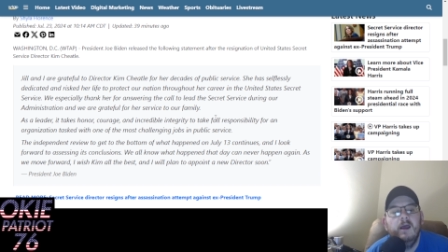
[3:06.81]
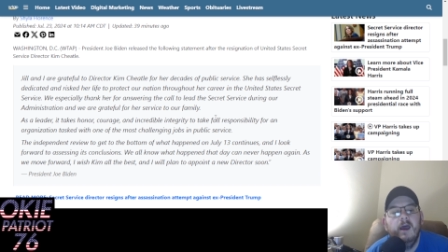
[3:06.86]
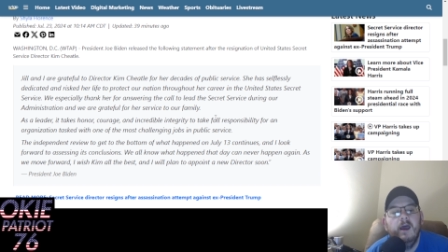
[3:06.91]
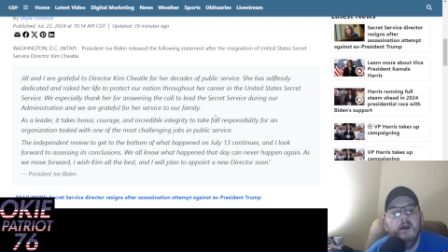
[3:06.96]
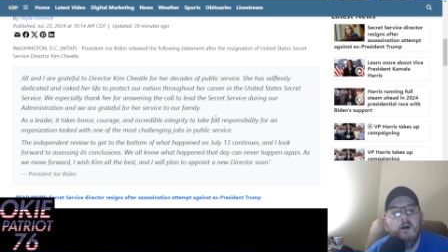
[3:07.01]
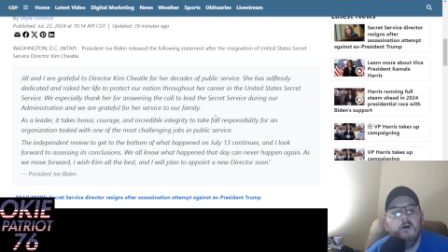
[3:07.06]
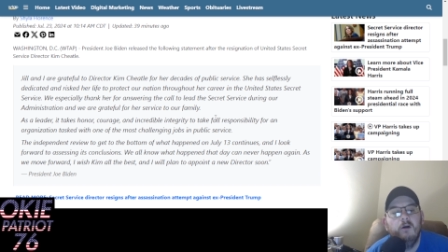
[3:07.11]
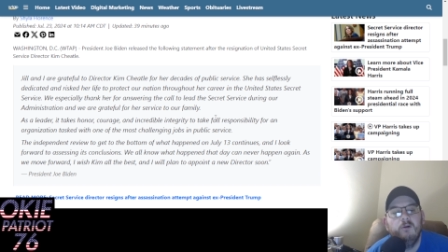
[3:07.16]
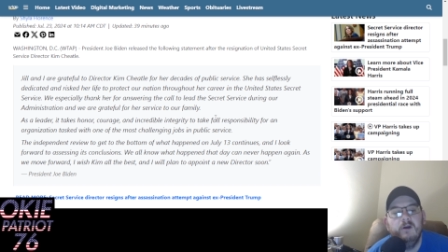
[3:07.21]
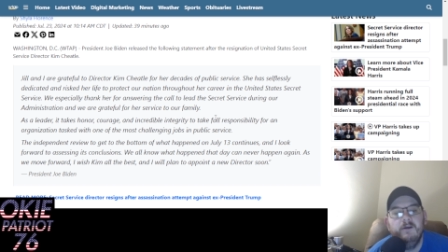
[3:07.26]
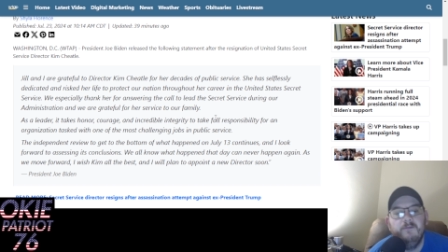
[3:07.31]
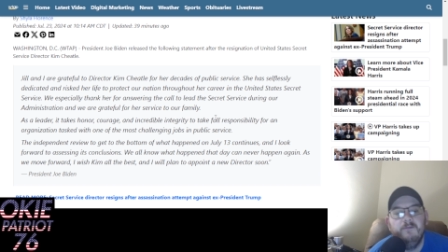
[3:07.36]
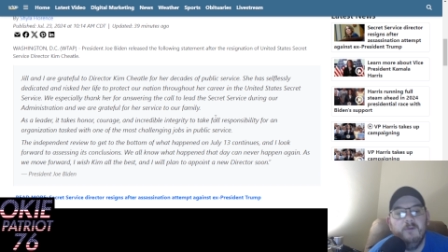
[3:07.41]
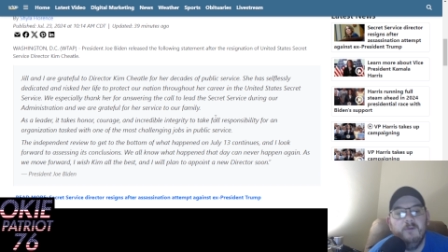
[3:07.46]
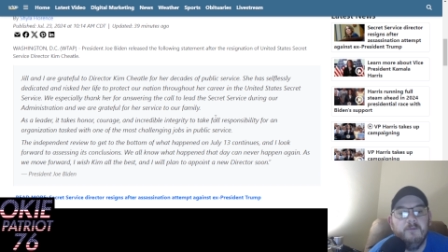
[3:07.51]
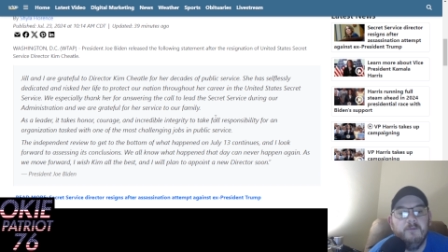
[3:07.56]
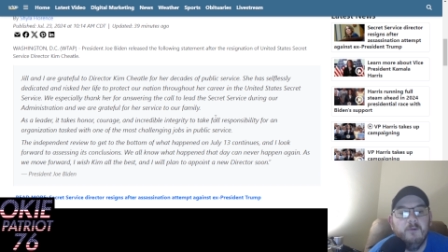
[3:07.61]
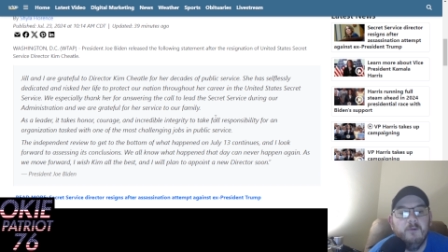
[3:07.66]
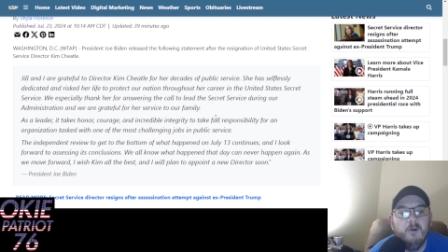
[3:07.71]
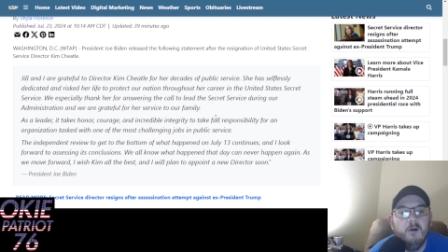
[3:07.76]
and are
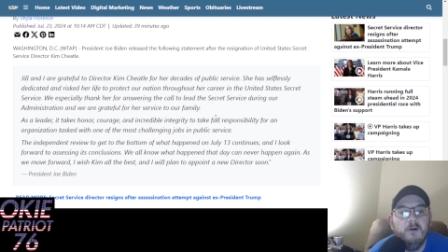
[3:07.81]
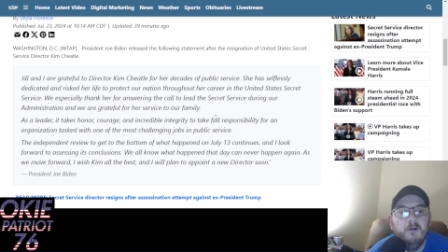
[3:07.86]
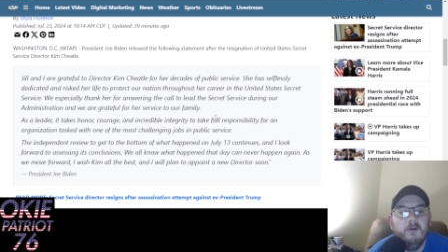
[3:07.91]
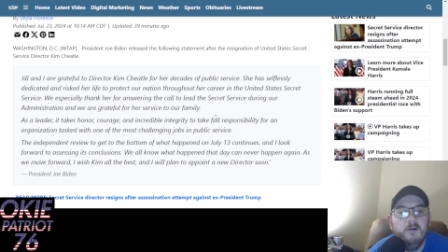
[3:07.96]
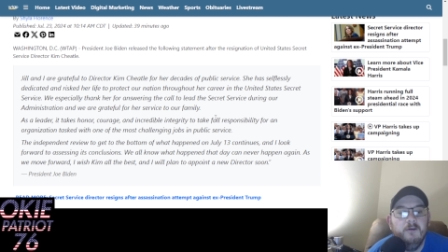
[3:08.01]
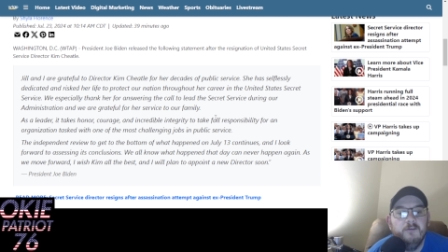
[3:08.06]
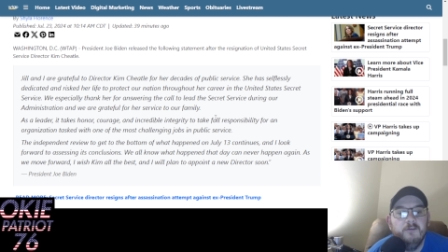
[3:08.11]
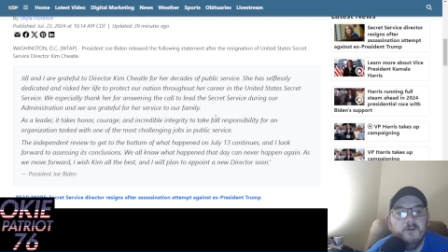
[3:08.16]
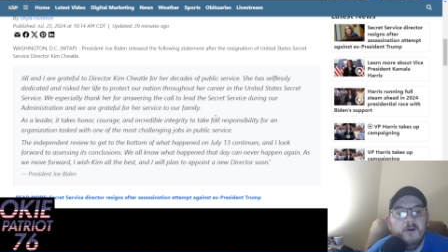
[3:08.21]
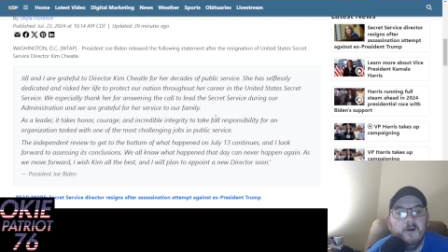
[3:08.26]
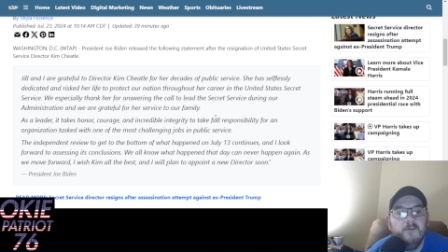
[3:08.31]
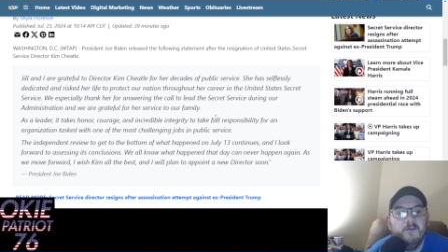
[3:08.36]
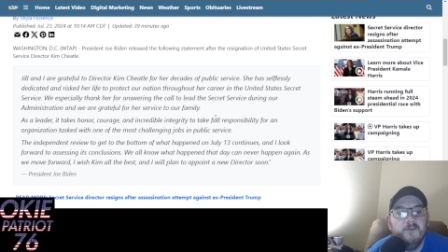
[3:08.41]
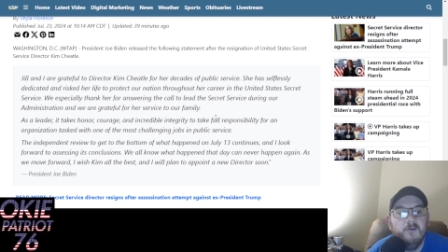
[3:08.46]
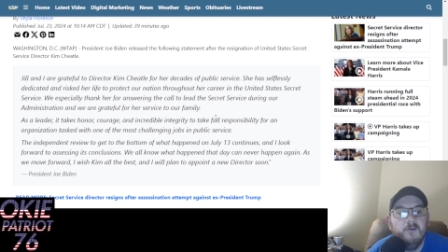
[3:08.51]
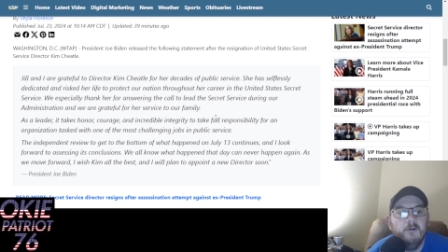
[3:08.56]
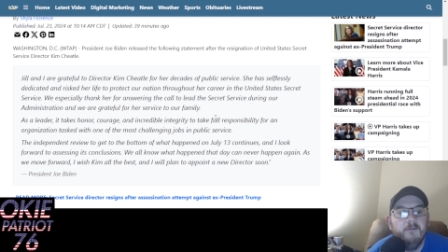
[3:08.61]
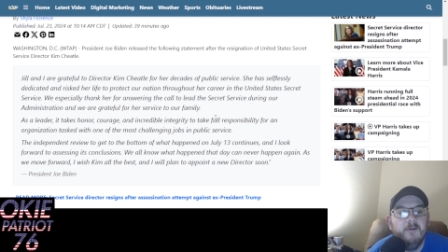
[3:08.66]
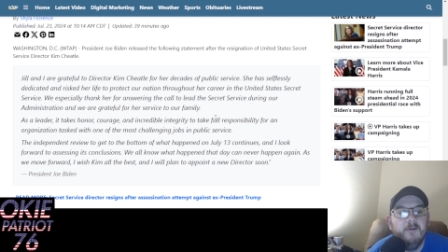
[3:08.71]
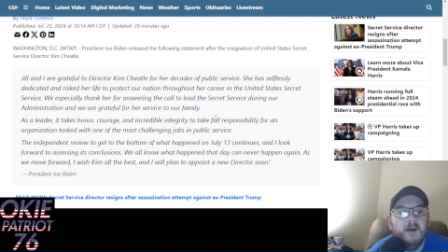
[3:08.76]
grateful for her service
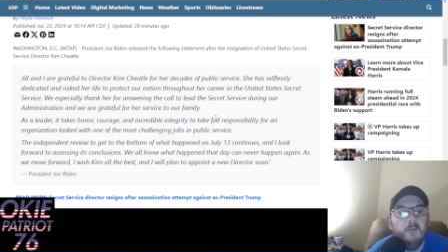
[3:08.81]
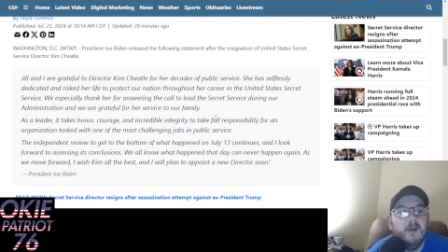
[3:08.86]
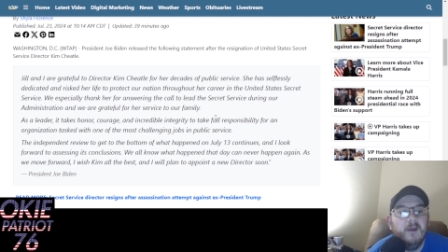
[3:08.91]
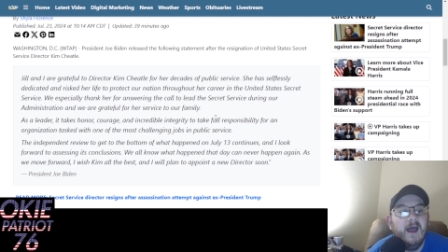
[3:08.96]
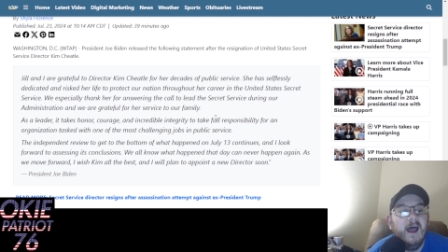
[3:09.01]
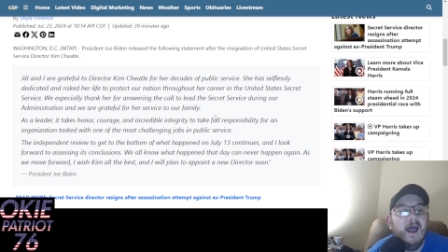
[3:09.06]
to her family.